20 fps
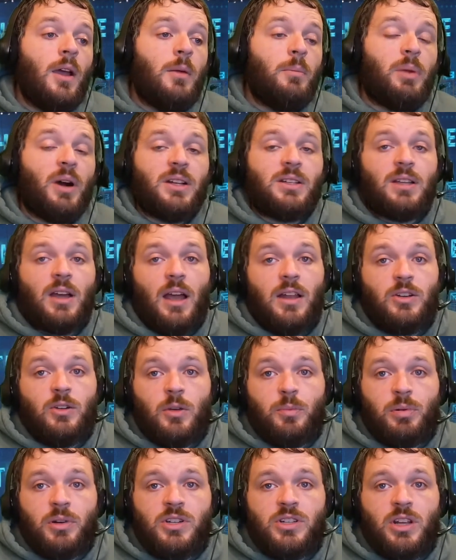But uh, I do
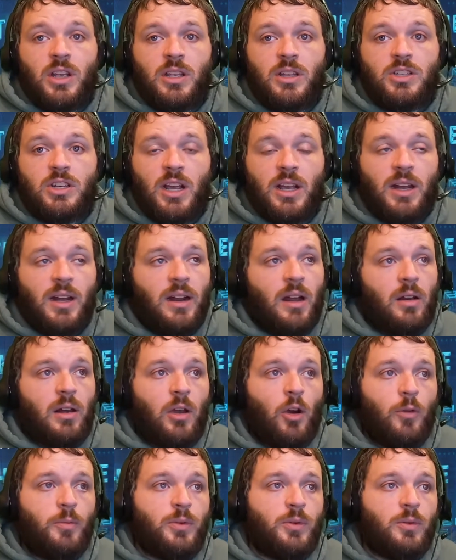appreciate you checking it out. I
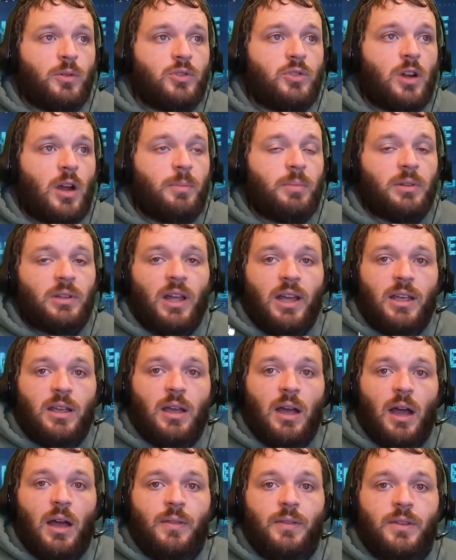hope you will drop a like
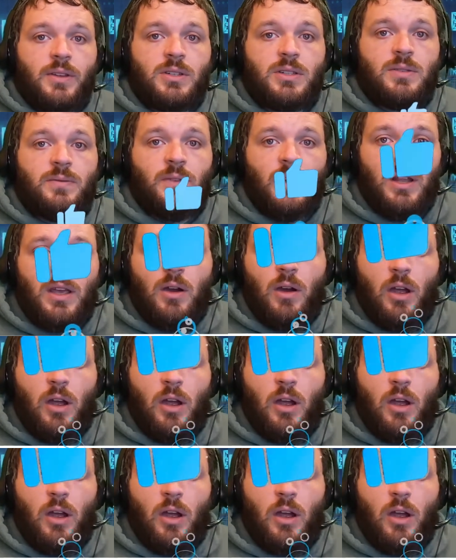on this video.